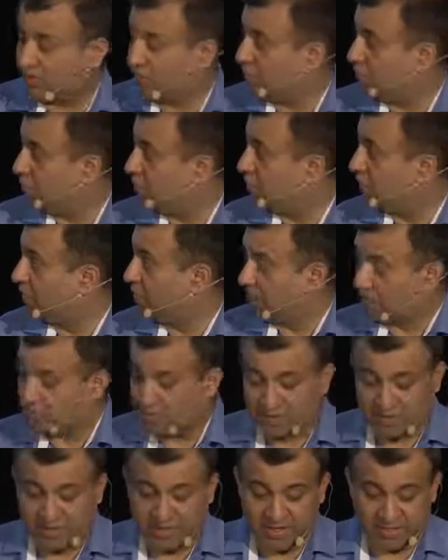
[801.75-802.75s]
so you can
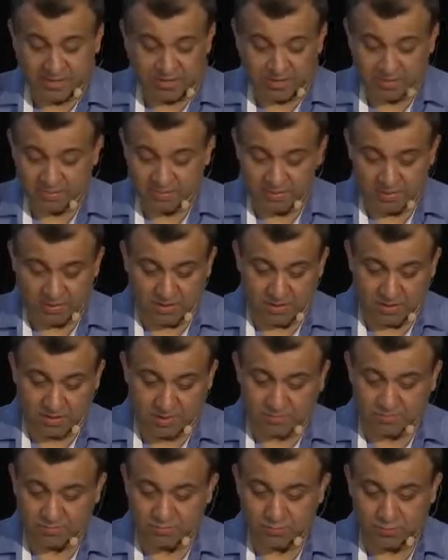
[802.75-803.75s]
connect
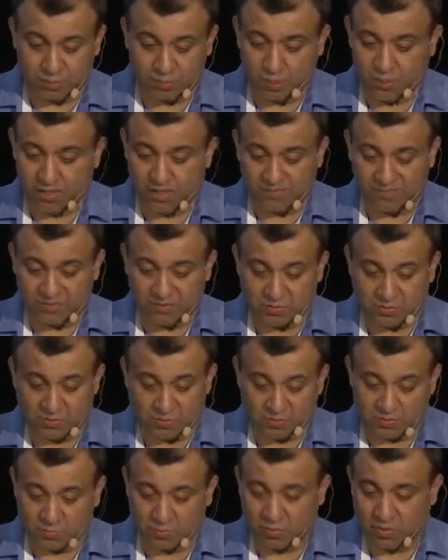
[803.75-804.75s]
to whatever
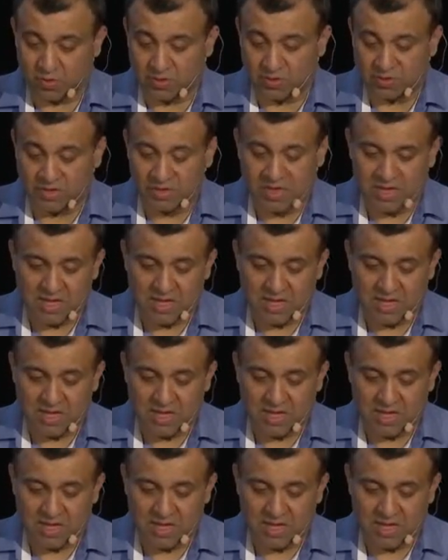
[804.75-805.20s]
source you want.